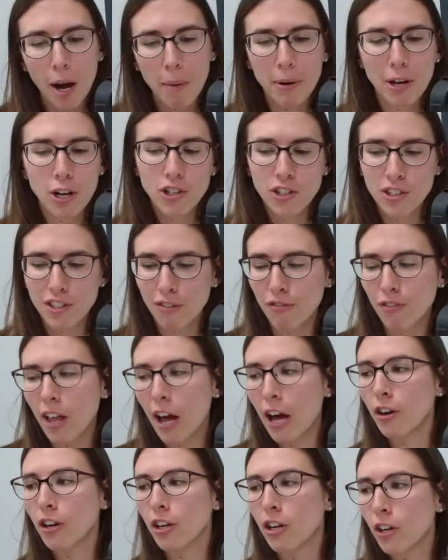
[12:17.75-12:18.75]
here just to
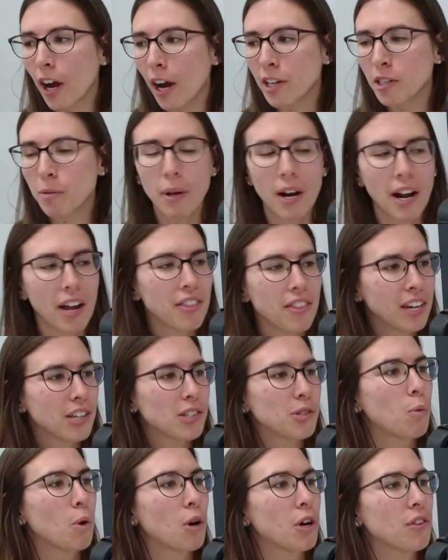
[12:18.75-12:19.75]
flatter you guys, but I think it's
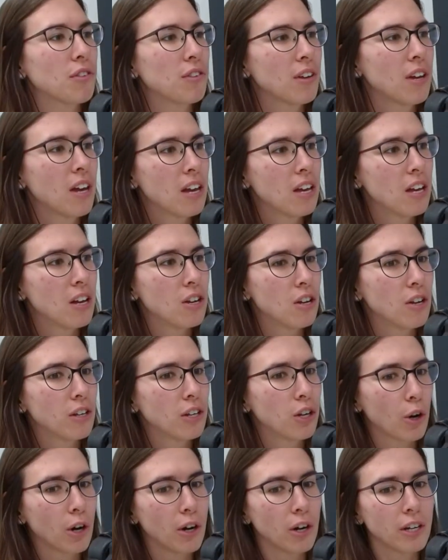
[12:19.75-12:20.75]
worth
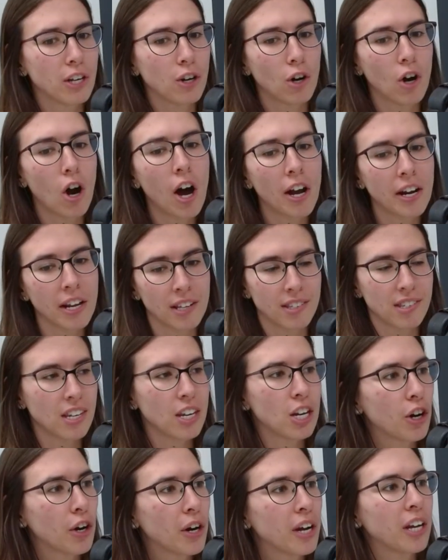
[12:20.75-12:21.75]
your audience
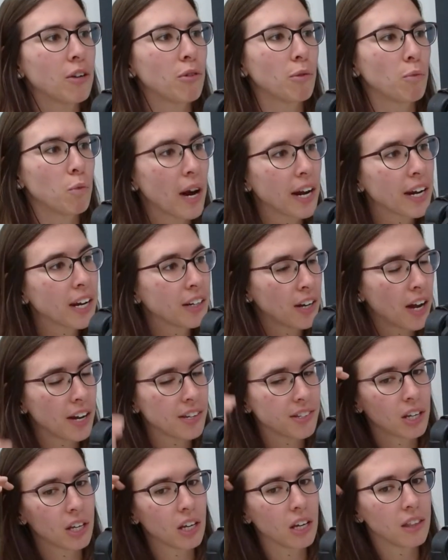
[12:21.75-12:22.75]
hearing and
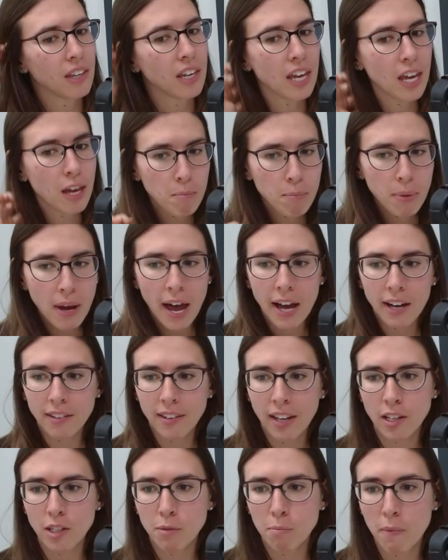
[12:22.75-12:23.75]
recognizing the impact that
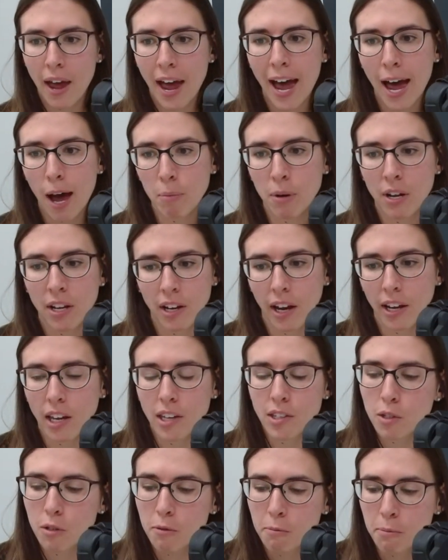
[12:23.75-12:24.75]
is happening, I guess
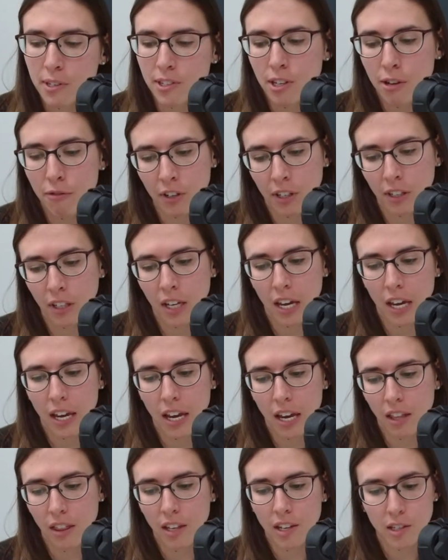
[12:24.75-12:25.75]
specifically
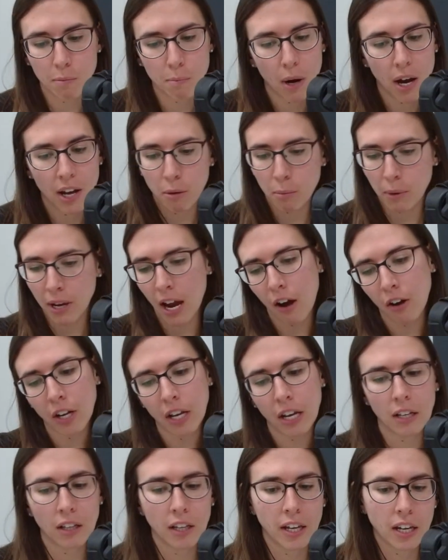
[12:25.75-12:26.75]
in this Putnam
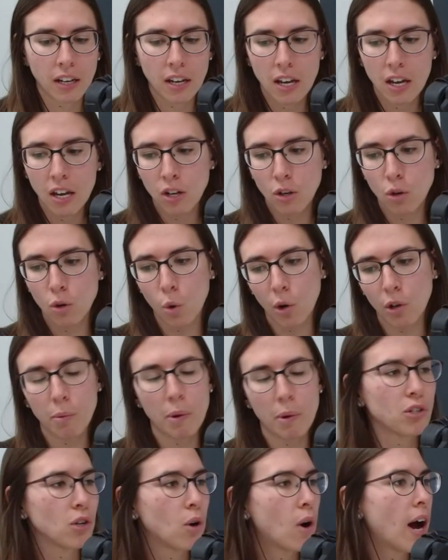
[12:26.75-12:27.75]
County, like
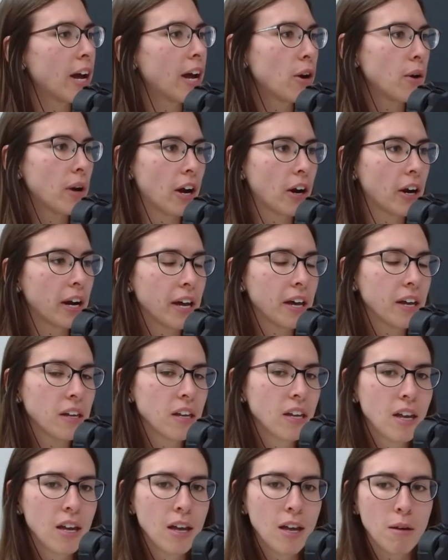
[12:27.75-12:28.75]
Northwest Ohio area,
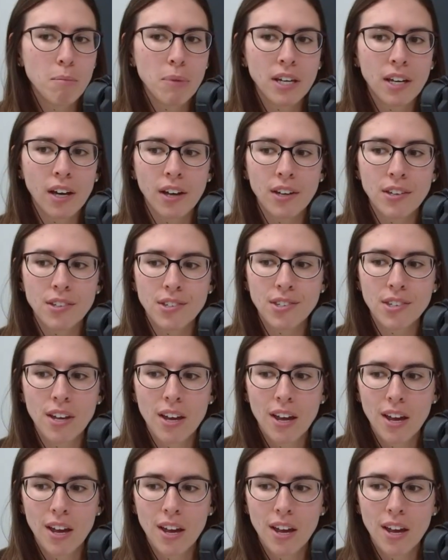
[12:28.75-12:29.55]
because